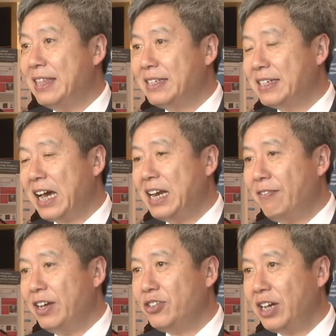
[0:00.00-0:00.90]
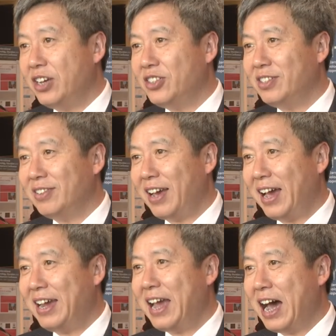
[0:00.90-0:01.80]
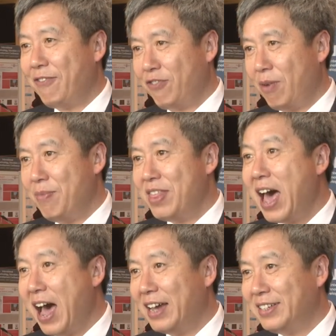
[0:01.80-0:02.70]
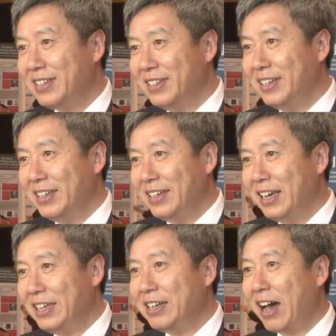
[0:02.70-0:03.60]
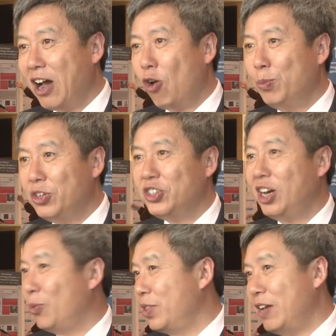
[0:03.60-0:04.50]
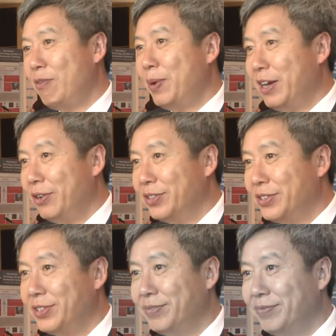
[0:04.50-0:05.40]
that's kind of education I got from that. And I hope to share with everybody else.